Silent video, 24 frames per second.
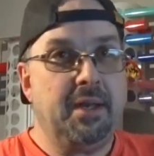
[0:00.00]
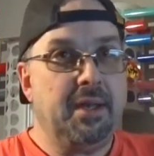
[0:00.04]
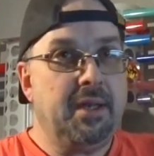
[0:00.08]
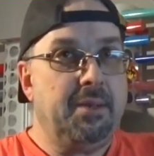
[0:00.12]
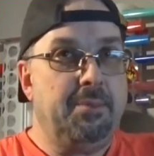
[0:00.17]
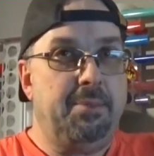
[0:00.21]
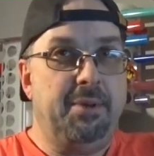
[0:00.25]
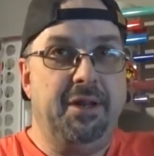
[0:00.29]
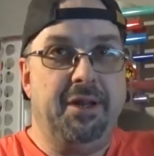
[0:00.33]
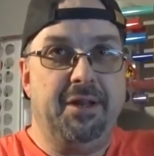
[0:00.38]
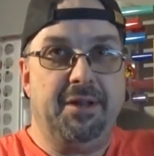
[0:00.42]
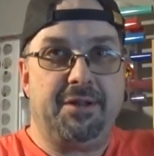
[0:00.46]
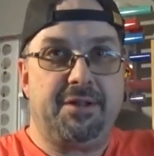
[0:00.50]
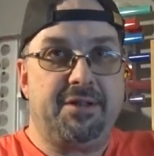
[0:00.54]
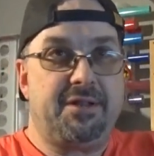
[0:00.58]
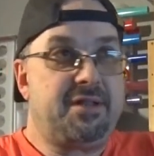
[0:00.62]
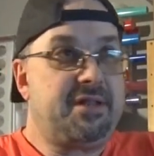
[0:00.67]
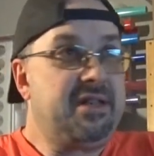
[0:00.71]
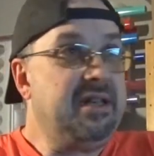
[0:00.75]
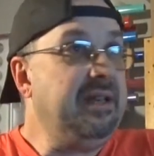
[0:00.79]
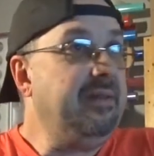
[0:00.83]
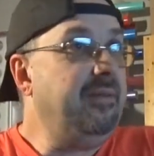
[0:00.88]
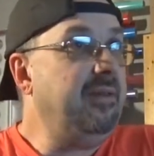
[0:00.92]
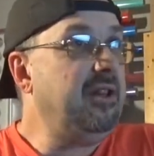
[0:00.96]
Be it
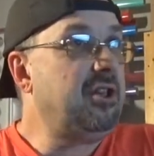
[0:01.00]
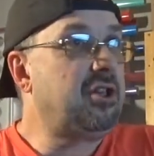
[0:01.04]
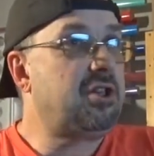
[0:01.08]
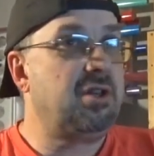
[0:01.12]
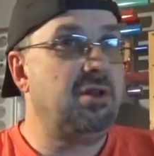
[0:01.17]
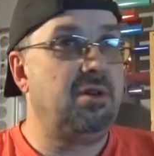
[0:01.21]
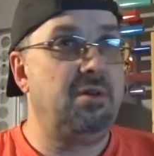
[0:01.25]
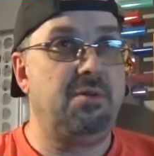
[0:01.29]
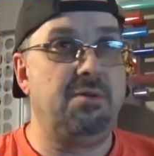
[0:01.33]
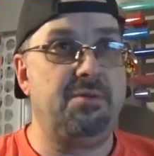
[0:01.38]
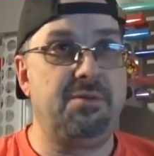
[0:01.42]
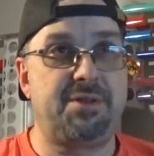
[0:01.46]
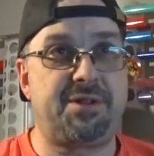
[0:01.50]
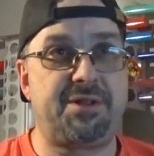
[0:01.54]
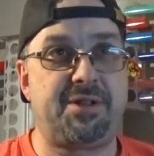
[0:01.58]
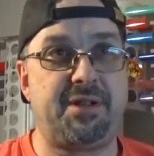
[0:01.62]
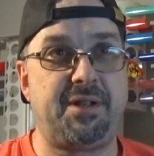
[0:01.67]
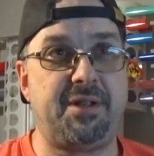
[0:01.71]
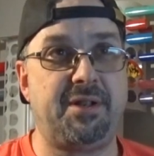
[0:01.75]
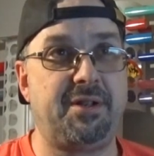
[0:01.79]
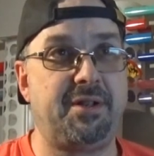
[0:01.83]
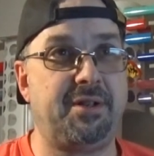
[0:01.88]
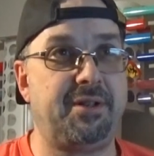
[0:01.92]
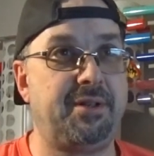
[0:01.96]
TV shows,
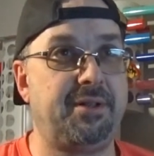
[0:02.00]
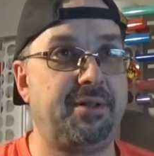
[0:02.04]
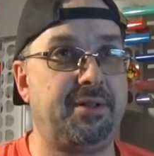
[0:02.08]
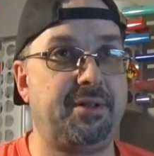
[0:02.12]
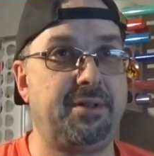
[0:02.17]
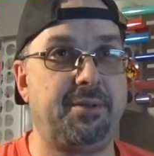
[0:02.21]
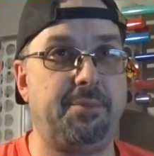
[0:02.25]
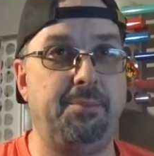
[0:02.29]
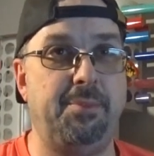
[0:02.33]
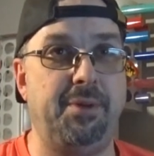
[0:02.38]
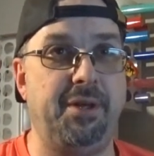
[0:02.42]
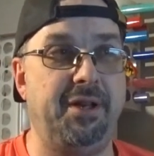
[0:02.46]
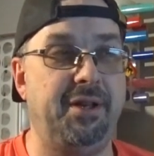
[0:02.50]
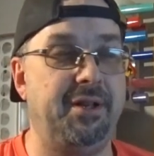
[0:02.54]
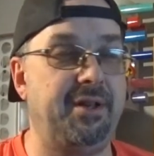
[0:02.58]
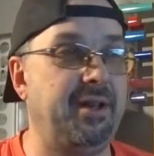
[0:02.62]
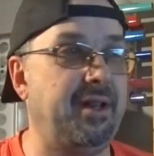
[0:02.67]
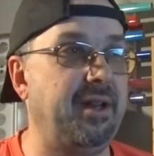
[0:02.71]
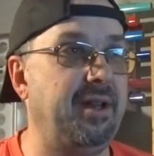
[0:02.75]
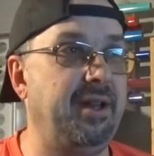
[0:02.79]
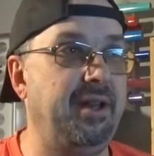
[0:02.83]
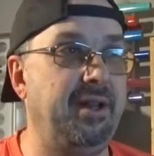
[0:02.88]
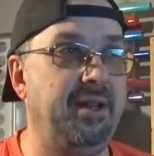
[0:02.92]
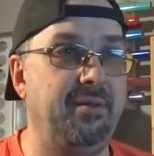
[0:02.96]
be it
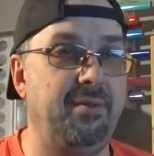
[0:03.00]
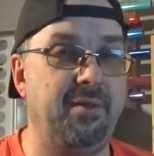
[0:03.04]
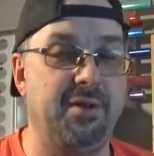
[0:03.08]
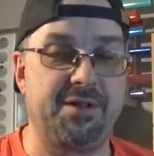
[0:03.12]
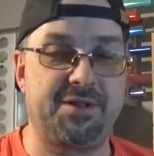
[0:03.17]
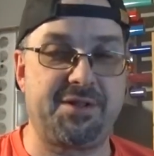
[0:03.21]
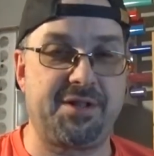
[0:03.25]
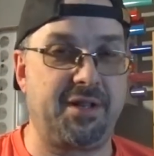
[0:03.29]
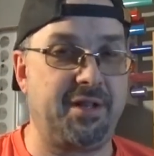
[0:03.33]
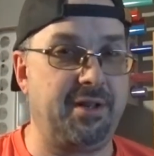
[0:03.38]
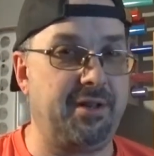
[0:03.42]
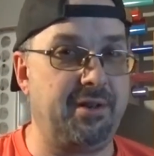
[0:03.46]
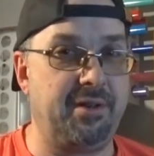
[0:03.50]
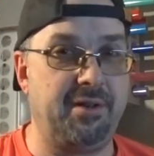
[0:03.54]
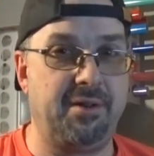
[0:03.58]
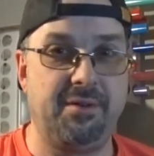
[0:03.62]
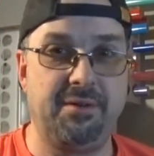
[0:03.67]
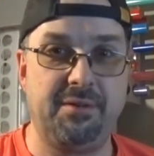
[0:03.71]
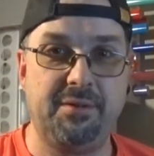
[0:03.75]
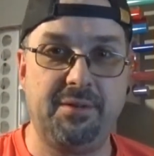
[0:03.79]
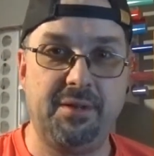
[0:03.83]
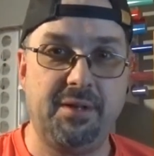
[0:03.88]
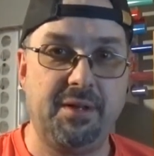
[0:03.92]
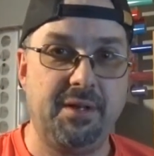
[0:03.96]
any investigator.
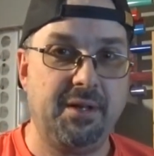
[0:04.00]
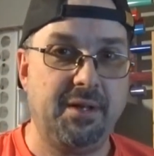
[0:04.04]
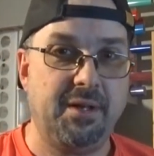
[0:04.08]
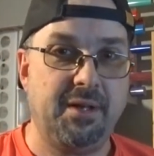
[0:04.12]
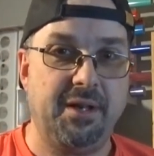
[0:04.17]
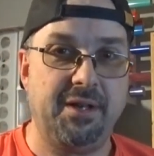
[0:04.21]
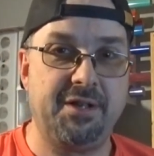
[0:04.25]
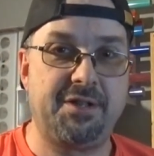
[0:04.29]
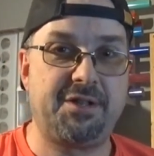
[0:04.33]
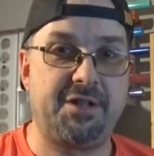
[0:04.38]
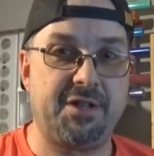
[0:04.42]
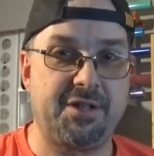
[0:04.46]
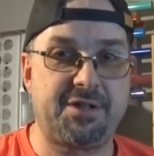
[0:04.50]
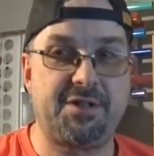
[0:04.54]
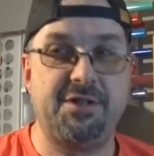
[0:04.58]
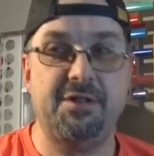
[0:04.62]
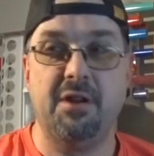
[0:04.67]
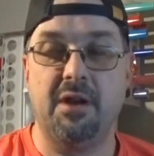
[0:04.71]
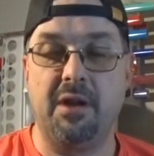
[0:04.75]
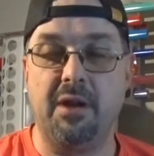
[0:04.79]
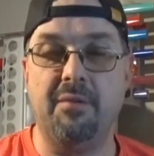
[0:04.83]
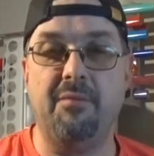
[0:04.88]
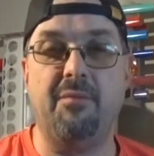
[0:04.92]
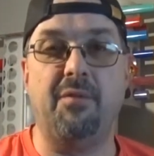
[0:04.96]
It's just
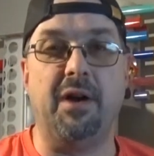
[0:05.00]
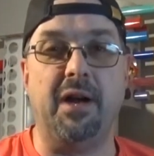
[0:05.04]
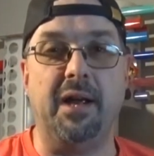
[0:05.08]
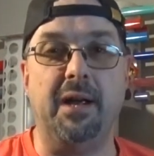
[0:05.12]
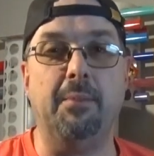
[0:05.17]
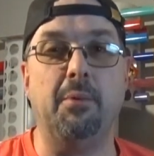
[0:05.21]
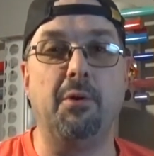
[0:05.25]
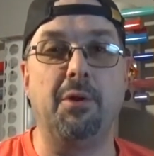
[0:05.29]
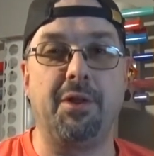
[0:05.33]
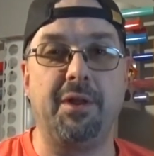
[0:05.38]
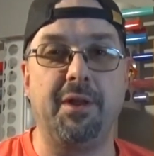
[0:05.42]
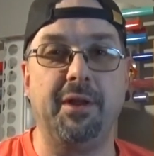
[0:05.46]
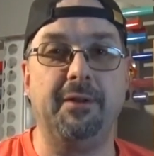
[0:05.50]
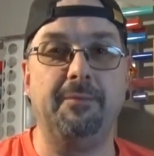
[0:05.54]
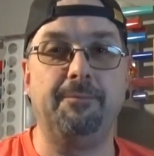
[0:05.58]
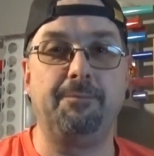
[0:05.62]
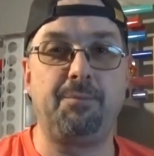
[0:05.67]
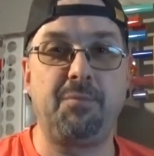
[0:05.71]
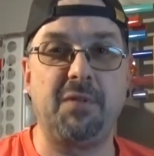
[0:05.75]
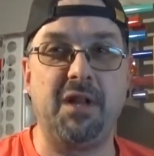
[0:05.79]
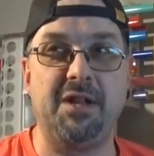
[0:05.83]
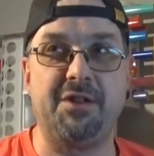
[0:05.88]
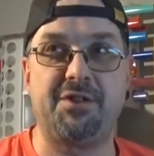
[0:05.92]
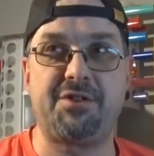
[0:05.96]
not a viable thing.
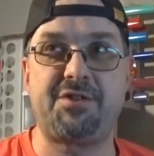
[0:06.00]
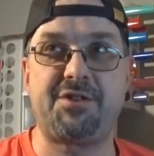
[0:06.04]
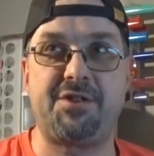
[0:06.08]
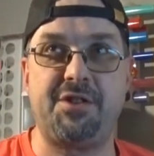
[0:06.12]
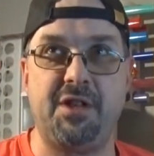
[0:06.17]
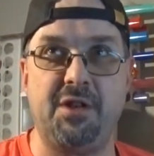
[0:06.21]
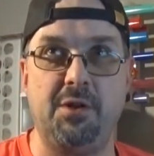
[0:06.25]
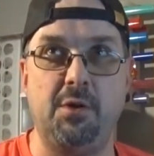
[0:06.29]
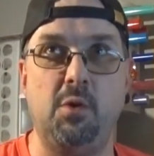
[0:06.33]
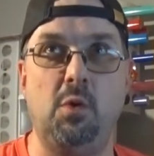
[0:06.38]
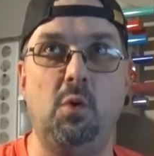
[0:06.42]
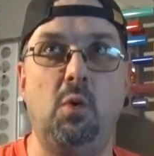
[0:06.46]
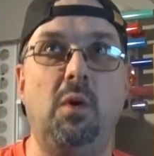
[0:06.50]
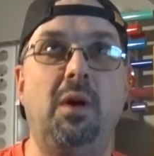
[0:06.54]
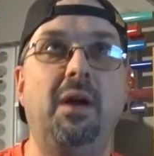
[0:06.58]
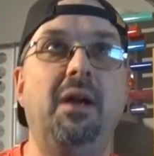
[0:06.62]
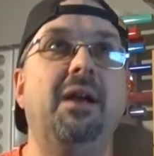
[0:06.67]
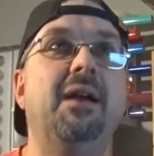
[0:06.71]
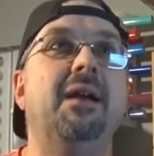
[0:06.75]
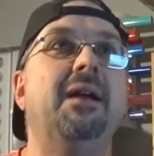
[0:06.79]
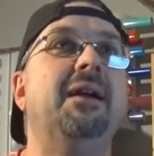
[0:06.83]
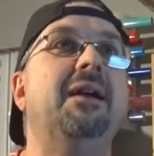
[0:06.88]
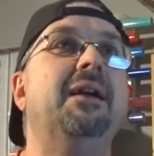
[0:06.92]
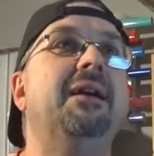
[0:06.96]
It's too
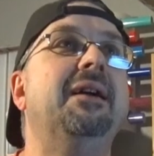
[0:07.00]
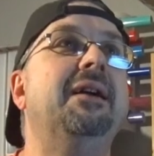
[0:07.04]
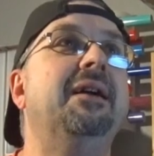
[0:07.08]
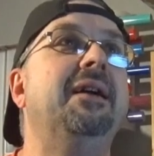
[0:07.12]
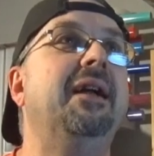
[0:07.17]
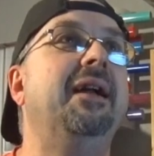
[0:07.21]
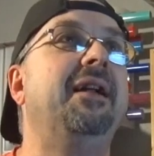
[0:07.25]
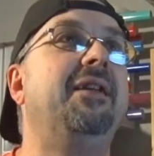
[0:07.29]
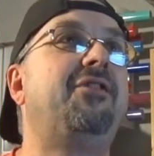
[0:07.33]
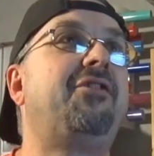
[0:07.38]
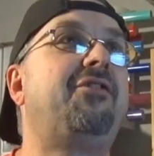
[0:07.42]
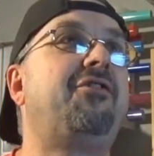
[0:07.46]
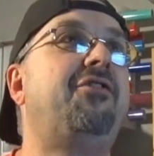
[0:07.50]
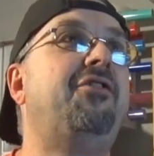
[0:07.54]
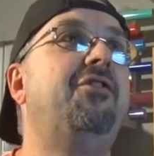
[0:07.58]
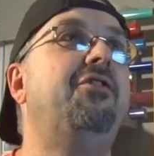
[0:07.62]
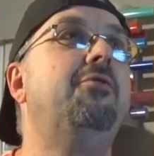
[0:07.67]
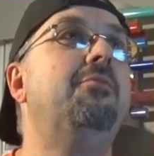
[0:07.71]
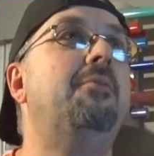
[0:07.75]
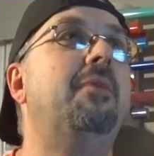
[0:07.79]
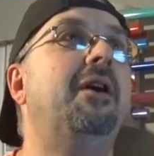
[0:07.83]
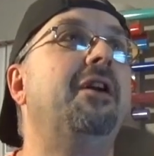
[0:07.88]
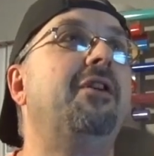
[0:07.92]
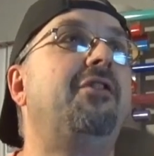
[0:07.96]

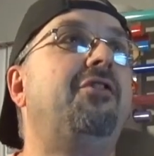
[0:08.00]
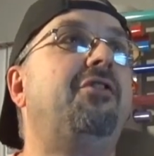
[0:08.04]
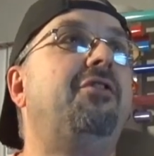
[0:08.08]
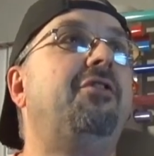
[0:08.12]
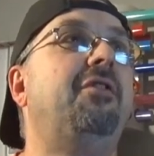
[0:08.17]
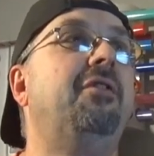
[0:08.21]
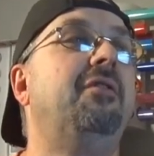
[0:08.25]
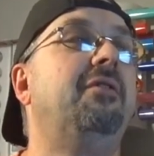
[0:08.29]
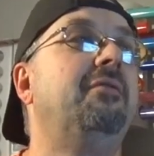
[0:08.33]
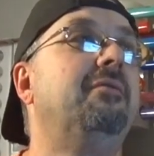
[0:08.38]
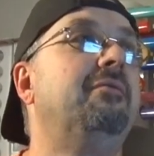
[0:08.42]
much,